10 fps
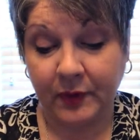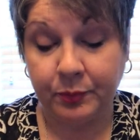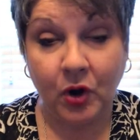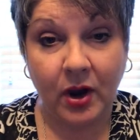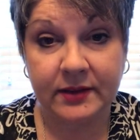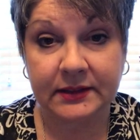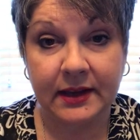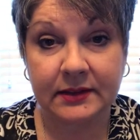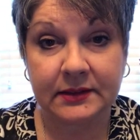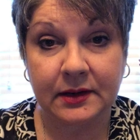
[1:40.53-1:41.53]

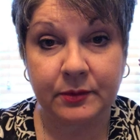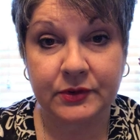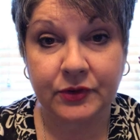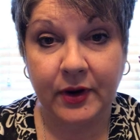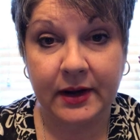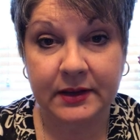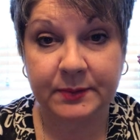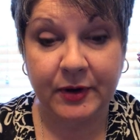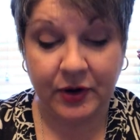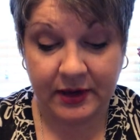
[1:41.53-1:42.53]
process, and it was a great
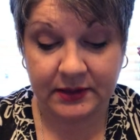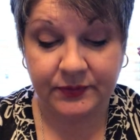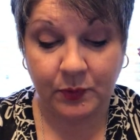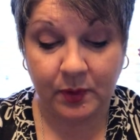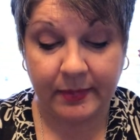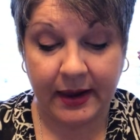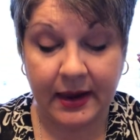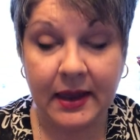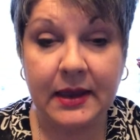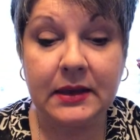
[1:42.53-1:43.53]
experience for me.
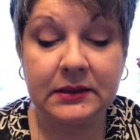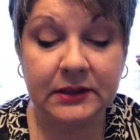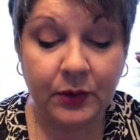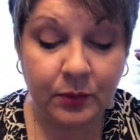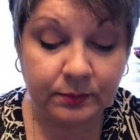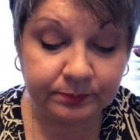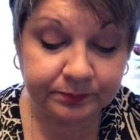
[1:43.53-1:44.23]
So